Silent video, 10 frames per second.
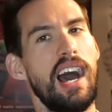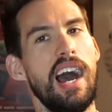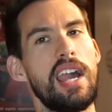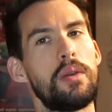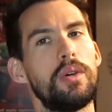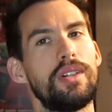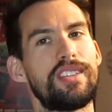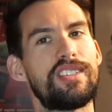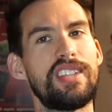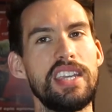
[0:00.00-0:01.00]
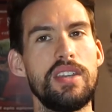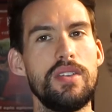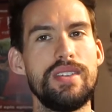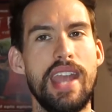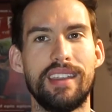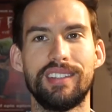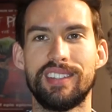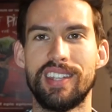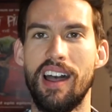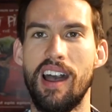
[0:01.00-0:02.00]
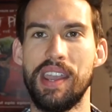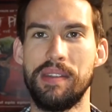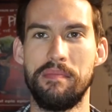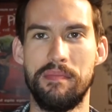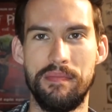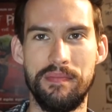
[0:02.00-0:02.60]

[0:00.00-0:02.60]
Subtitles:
I will see you next time.